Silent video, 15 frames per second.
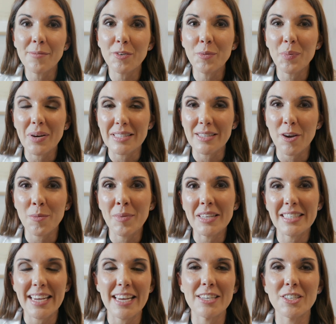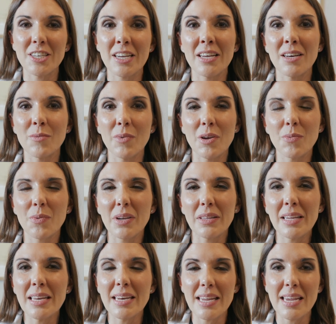for breast augmentation, we
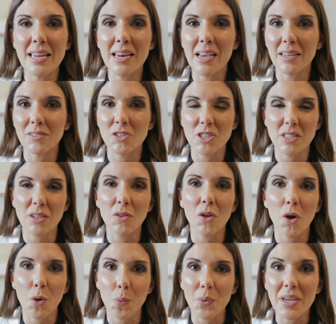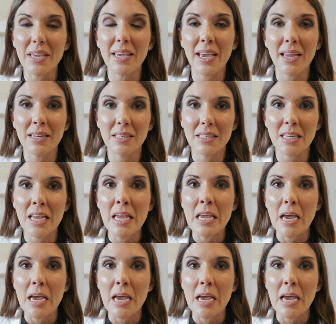really need just a long weekend.